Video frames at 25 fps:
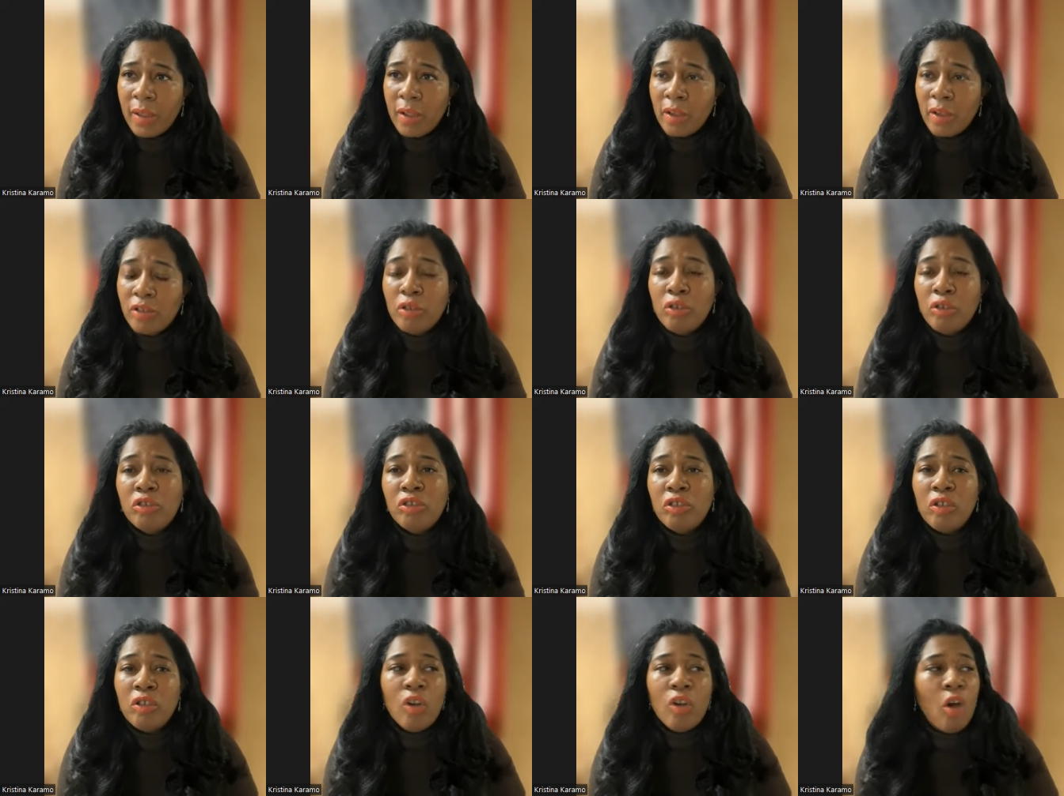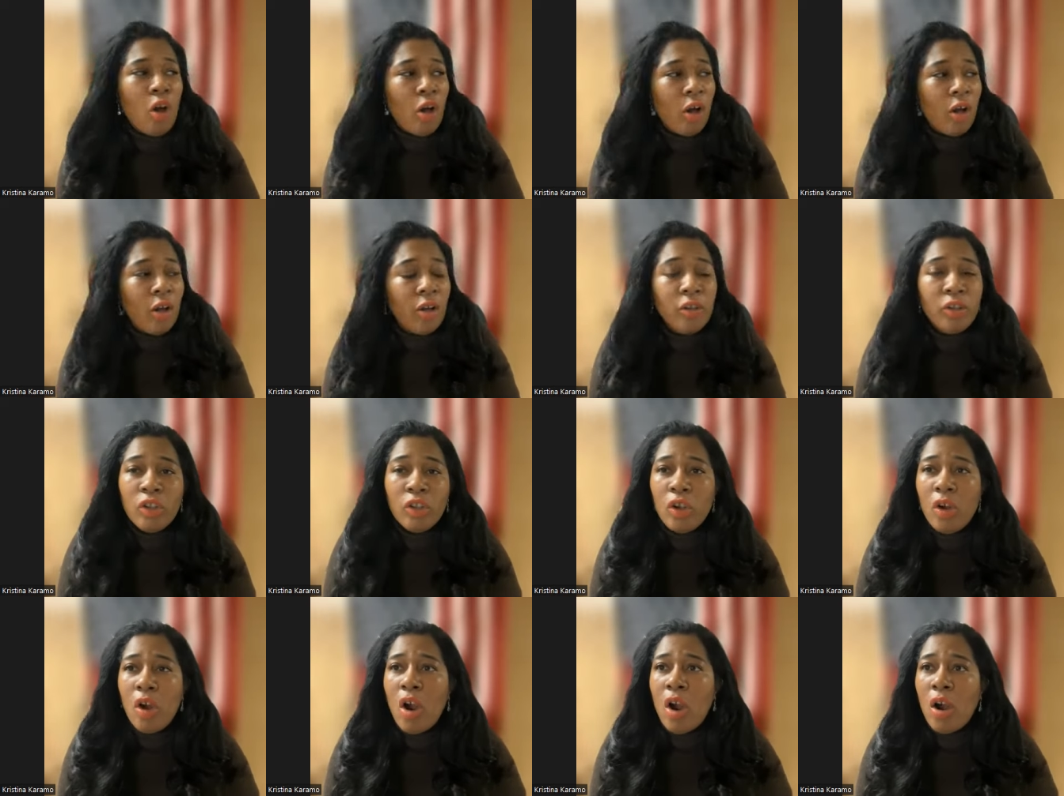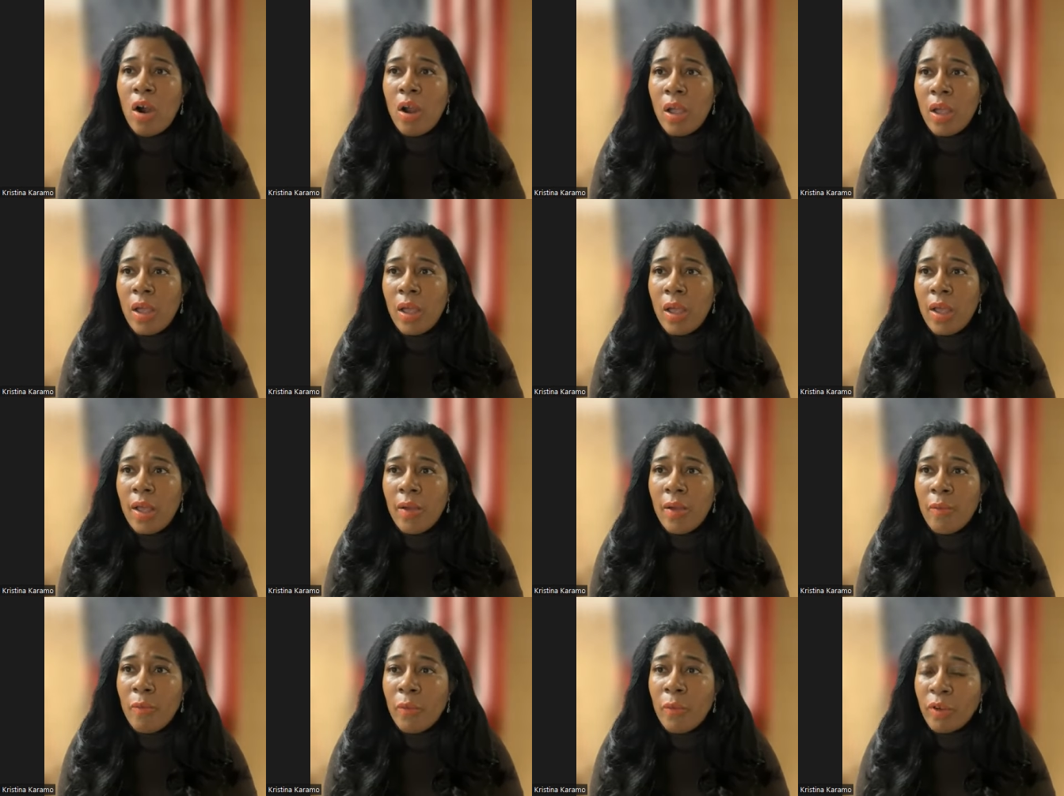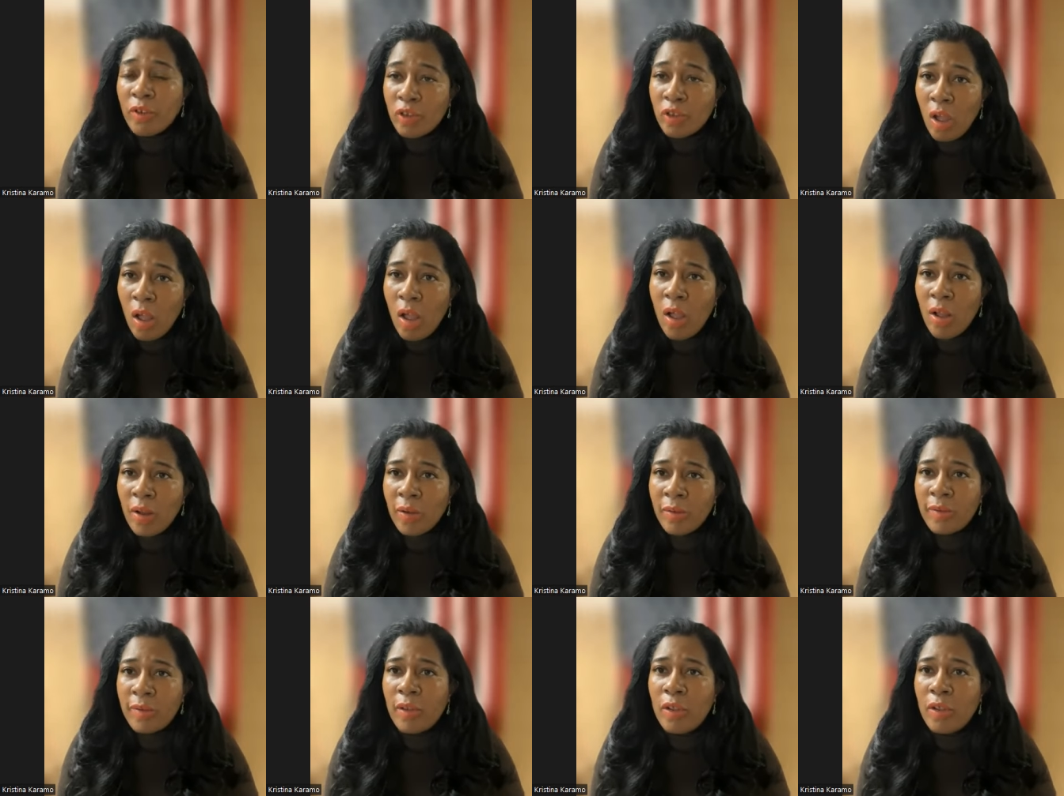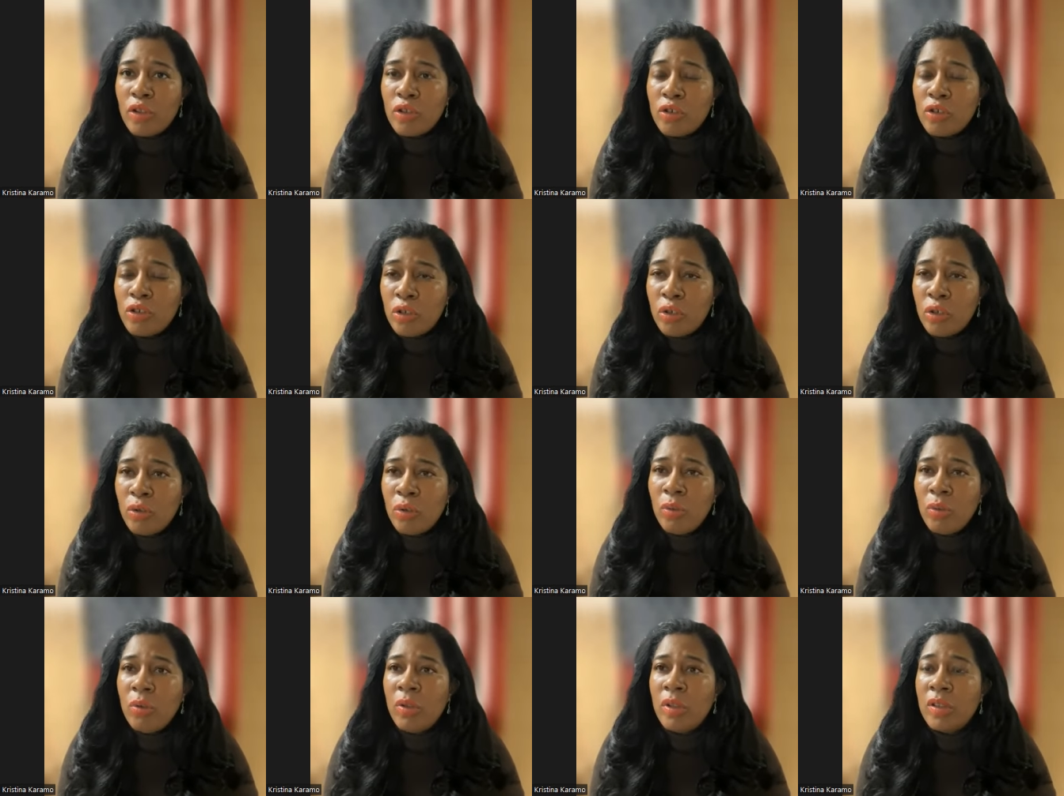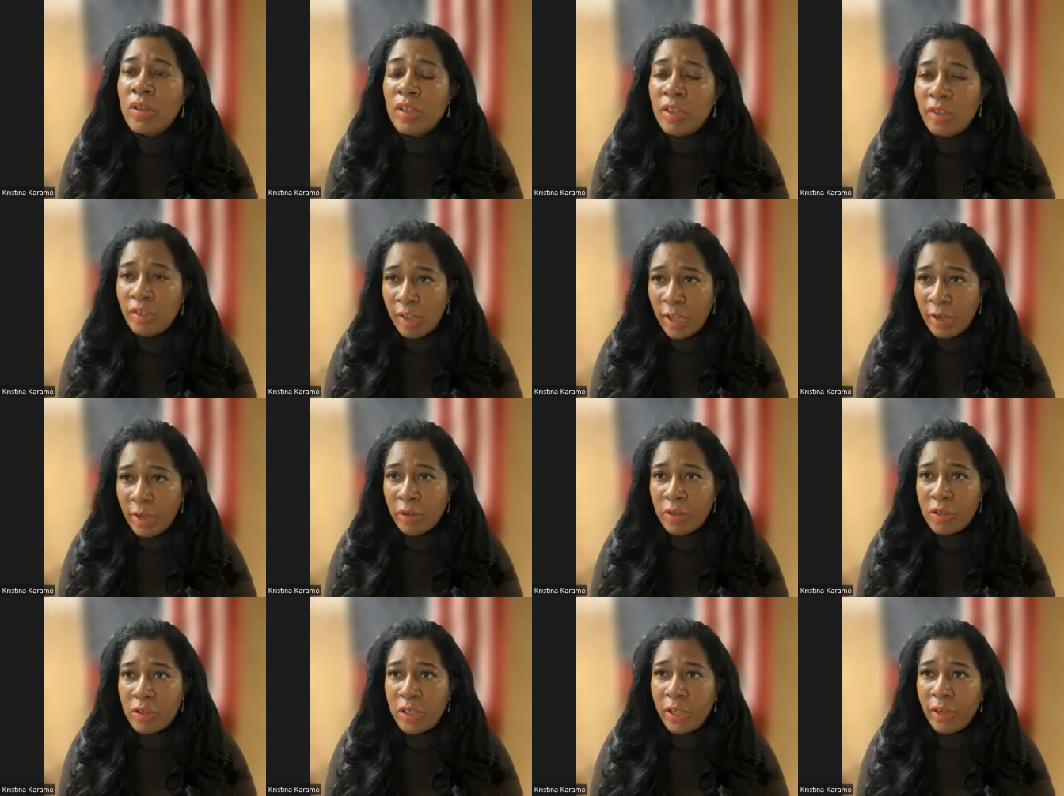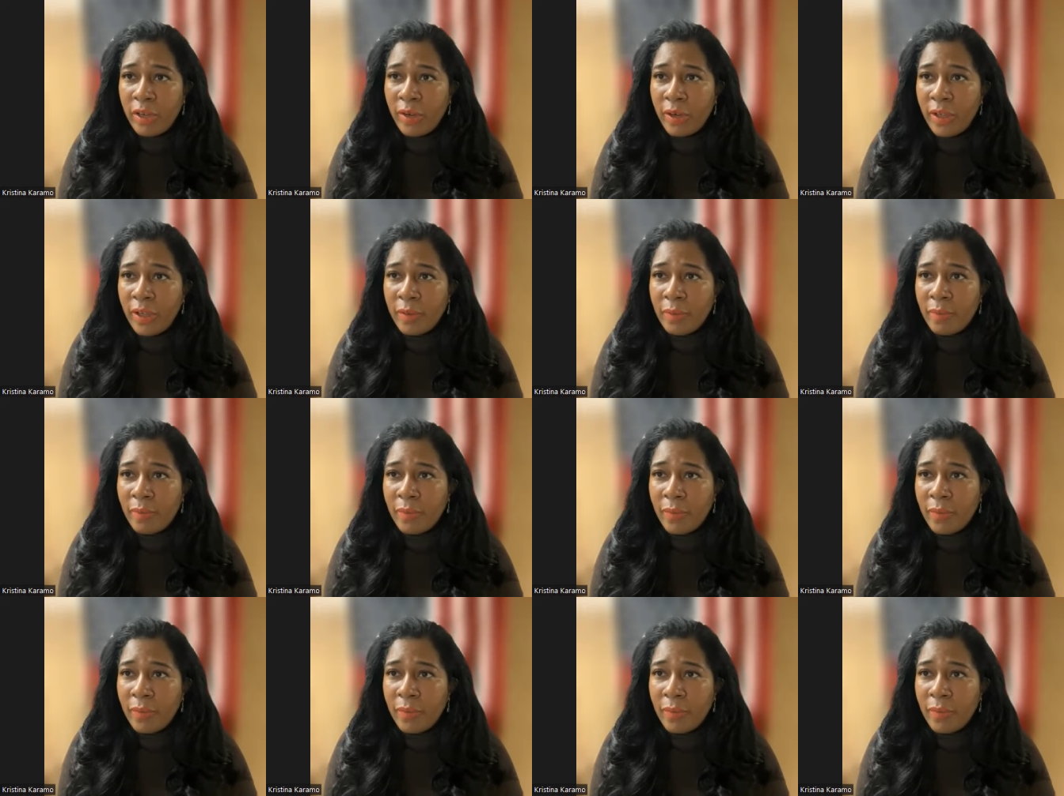So send all your results to the secretary.